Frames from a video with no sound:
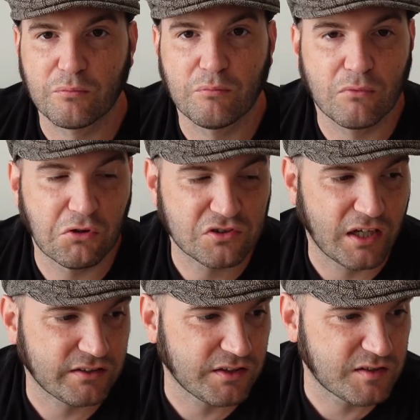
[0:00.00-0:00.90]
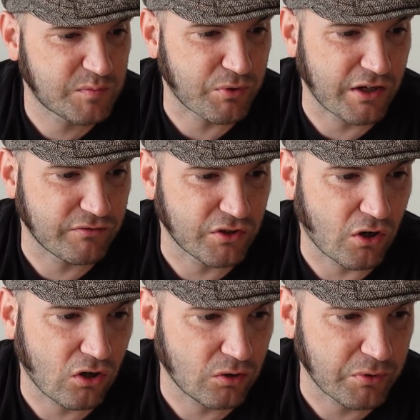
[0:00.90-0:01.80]
most likely the spread of it
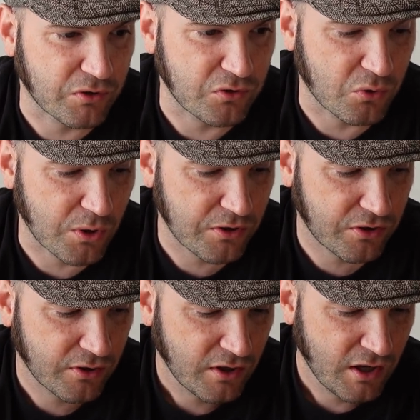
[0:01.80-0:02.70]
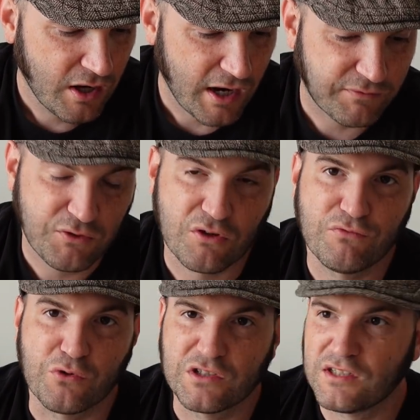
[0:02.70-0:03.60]
all up in the north. After their
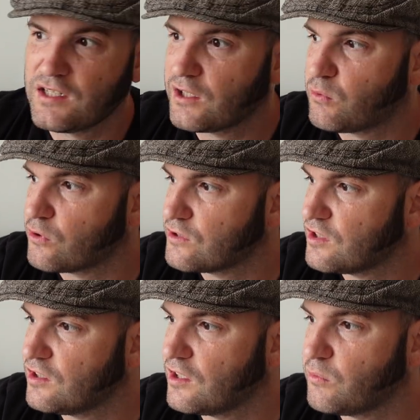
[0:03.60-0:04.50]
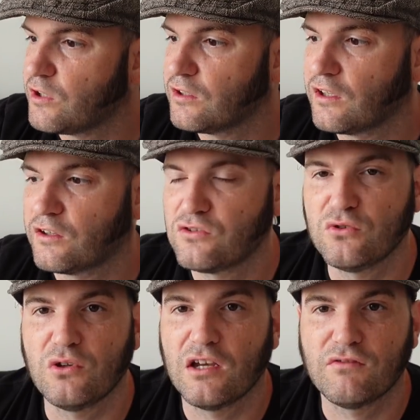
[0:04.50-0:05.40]
14-day quarantine, they went on like a
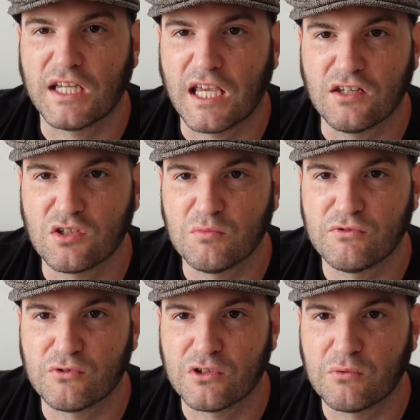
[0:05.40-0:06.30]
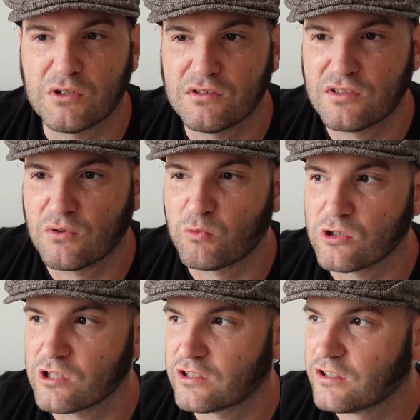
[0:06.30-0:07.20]
2-day vacation before they went into
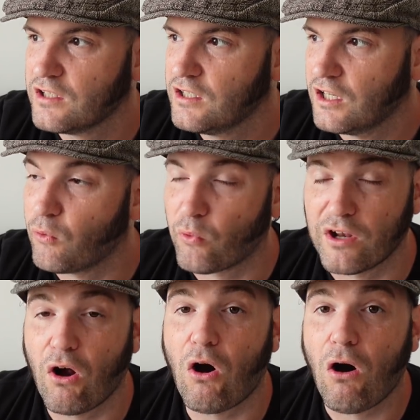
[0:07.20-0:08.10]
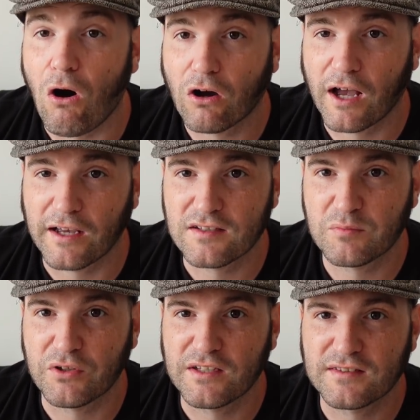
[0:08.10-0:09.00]
work and went all kinds
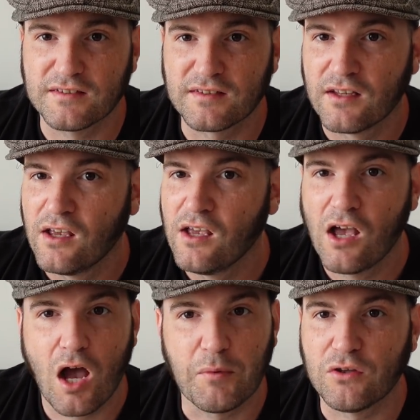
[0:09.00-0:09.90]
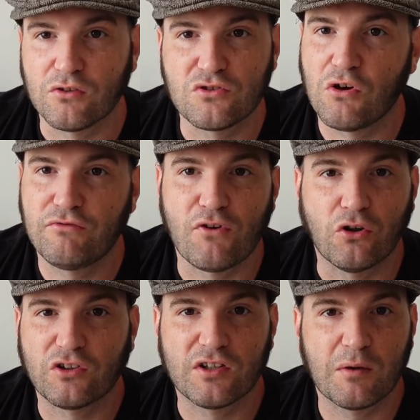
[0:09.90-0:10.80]
of places. I mean, there's no
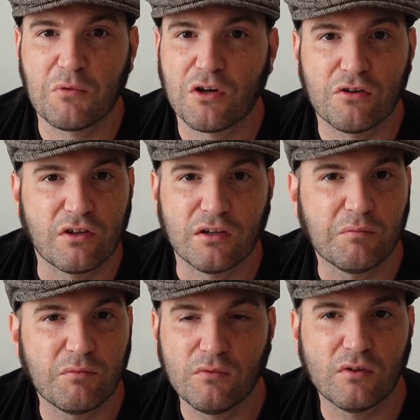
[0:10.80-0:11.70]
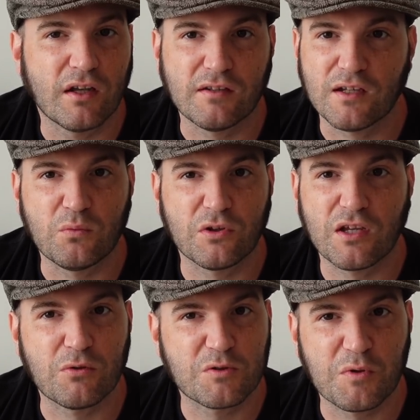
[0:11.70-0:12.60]
faulting them there. They did what
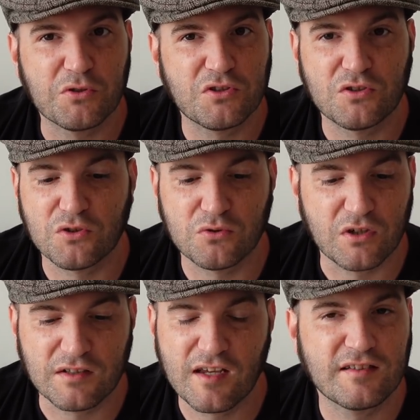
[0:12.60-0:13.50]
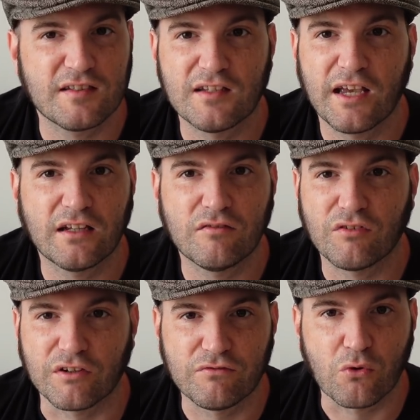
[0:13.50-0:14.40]
they were supposed to do. They tested negative
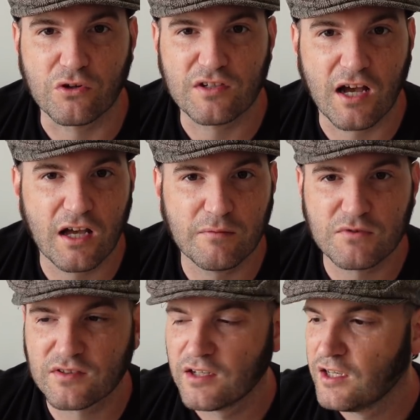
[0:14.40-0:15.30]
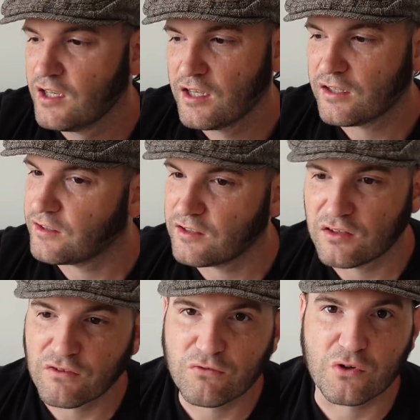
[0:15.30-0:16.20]
4 times. They did
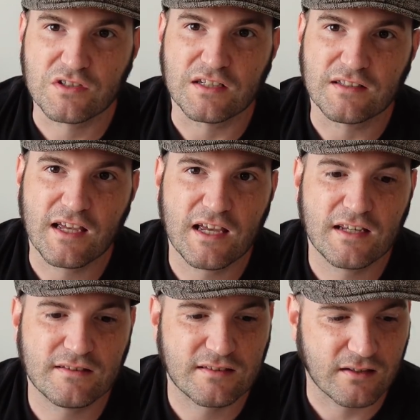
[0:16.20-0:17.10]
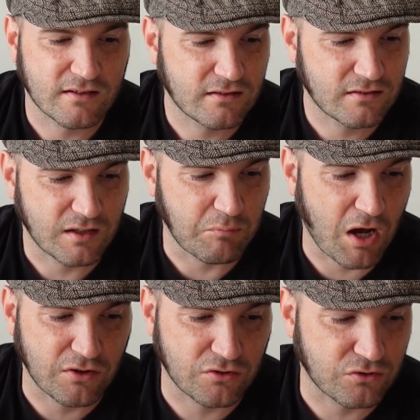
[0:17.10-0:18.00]
their 14 days. They
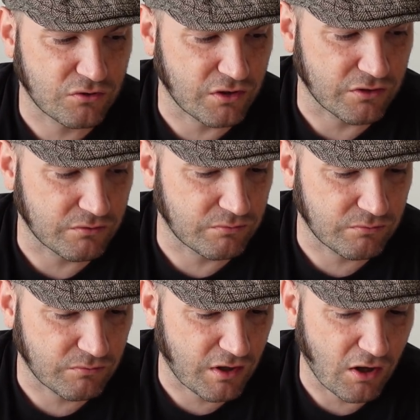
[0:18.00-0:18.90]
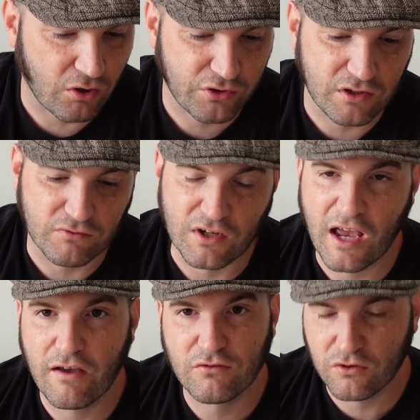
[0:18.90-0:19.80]
monitored their health even
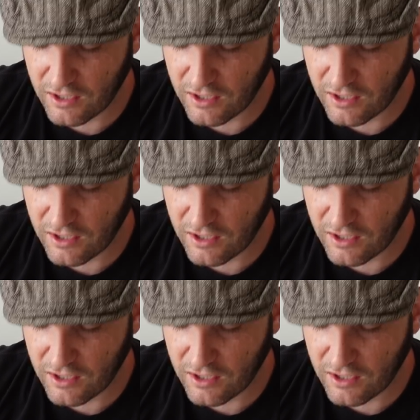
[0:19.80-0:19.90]
after